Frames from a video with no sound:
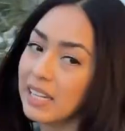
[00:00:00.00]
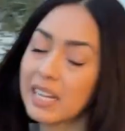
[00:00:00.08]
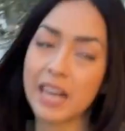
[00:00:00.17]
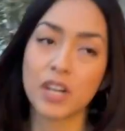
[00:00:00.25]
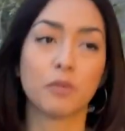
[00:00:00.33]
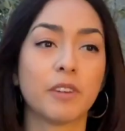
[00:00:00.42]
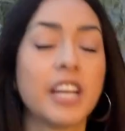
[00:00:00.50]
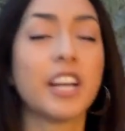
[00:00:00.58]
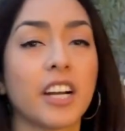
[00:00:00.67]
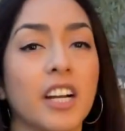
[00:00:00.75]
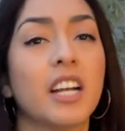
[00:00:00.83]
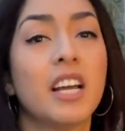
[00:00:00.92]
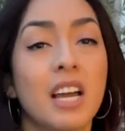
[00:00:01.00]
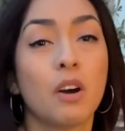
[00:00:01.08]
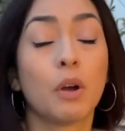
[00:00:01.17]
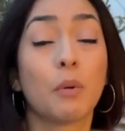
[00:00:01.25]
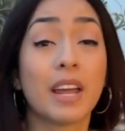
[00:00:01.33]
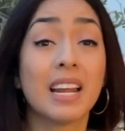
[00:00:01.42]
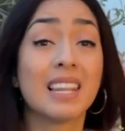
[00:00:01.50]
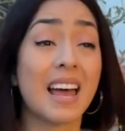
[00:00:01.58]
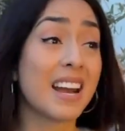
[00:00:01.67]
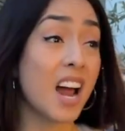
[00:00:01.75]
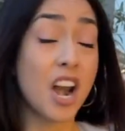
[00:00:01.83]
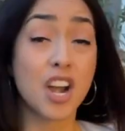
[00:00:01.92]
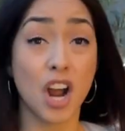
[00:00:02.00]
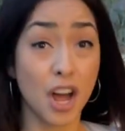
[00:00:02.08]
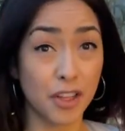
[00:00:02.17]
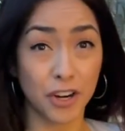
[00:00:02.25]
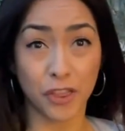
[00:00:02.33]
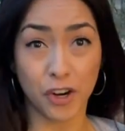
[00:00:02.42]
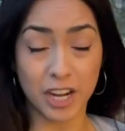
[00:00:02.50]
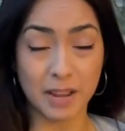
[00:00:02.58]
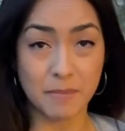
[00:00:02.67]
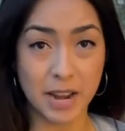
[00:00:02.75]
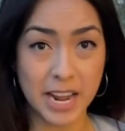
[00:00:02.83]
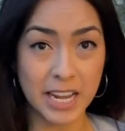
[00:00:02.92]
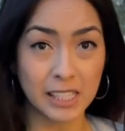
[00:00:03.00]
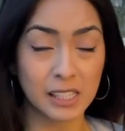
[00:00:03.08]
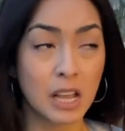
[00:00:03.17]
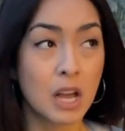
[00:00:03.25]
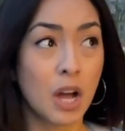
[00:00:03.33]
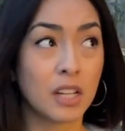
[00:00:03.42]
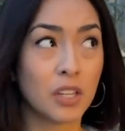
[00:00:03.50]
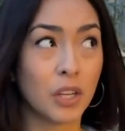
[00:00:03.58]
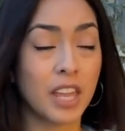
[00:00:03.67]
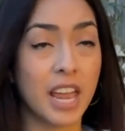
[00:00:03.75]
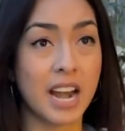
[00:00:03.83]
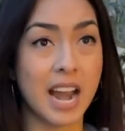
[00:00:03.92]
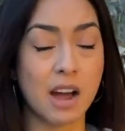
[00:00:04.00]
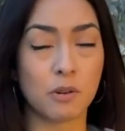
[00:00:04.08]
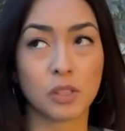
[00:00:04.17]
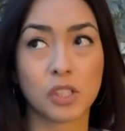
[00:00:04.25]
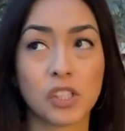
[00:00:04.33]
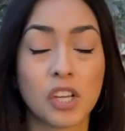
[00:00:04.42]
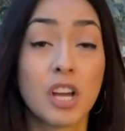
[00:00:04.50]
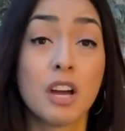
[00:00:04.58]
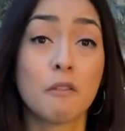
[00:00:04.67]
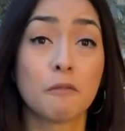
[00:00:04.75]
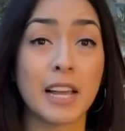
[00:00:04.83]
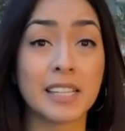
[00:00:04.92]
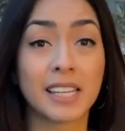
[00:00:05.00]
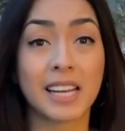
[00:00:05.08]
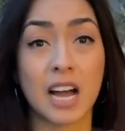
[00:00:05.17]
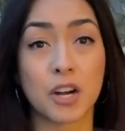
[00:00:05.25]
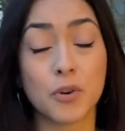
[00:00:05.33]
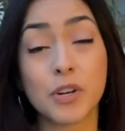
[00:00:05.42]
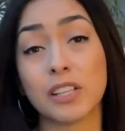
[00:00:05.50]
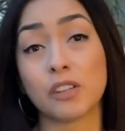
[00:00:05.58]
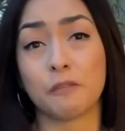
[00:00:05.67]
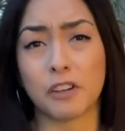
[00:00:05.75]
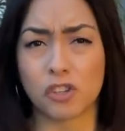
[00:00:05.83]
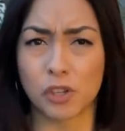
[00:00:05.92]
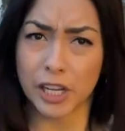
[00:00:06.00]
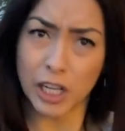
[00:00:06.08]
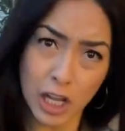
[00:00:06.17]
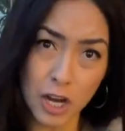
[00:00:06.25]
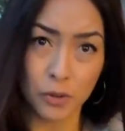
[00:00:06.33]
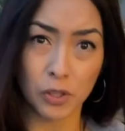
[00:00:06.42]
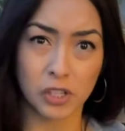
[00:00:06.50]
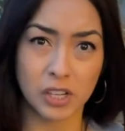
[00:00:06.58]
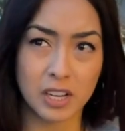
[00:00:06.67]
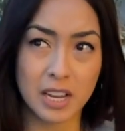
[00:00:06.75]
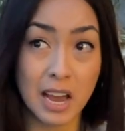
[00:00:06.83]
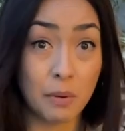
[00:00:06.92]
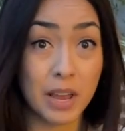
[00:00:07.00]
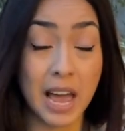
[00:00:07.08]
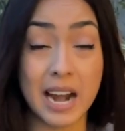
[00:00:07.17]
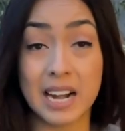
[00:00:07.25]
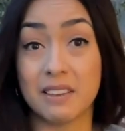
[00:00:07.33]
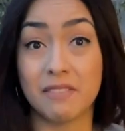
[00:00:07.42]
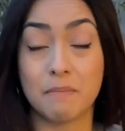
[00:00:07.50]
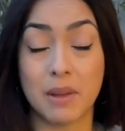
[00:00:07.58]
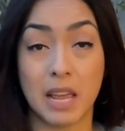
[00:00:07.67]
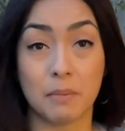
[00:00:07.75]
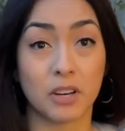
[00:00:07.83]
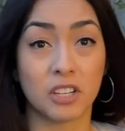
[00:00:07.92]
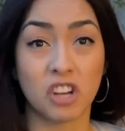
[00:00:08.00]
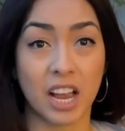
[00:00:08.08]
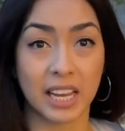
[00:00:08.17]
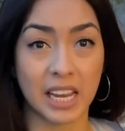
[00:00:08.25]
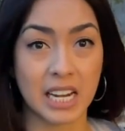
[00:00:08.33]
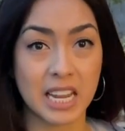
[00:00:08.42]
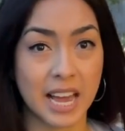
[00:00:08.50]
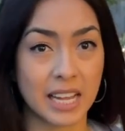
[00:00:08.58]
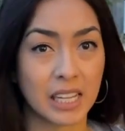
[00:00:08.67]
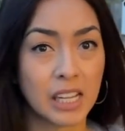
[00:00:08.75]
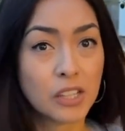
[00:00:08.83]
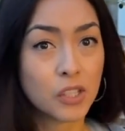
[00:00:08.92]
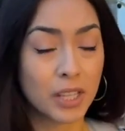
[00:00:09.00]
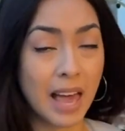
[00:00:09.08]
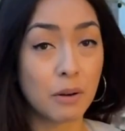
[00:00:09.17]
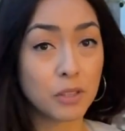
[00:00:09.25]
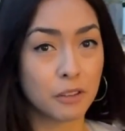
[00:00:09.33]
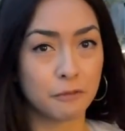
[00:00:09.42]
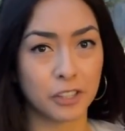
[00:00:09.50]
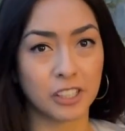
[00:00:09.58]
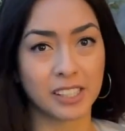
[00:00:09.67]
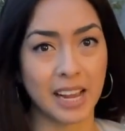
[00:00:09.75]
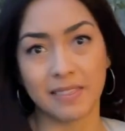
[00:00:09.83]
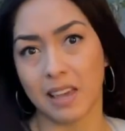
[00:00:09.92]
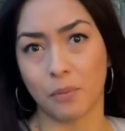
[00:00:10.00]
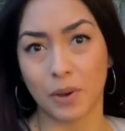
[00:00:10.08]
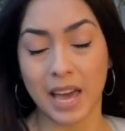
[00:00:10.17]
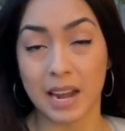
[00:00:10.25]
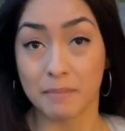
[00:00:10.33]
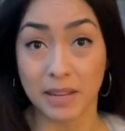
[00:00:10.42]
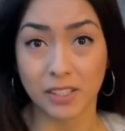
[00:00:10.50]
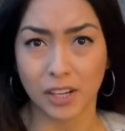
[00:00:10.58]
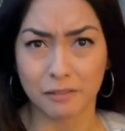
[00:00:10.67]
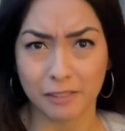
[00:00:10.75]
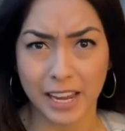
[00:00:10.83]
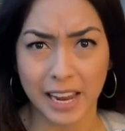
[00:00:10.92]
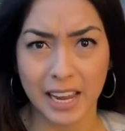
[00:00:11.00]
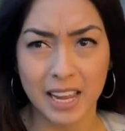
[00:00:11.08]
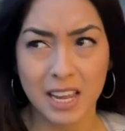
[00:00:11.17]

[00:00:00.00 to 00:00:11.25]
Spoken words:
line over here. We wait in line another 30 minutes until they announce flight to Cancun is officially closed, and we hadn't even been able to check in yet. So that was the first sign that we had missed our flight.